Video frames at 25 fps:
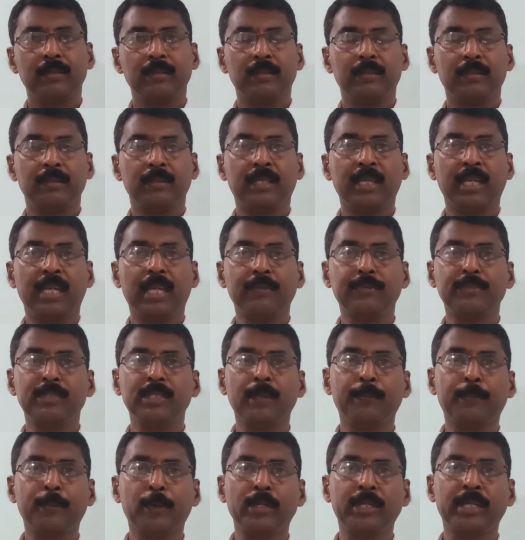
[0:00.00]
they left
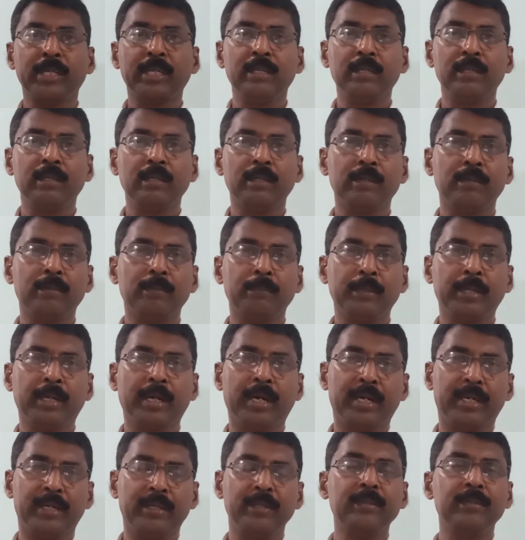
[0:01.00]
the protein
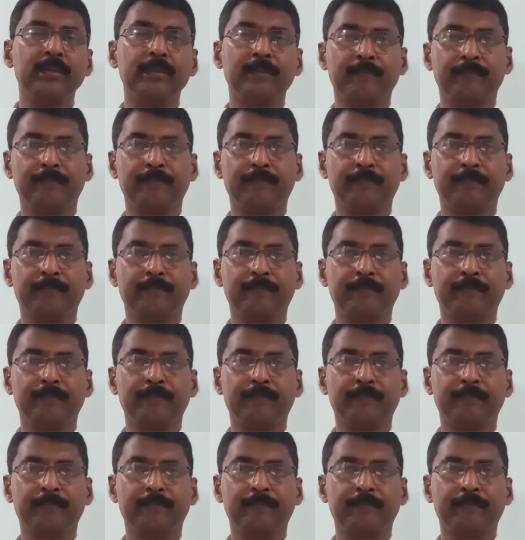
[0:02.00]
behind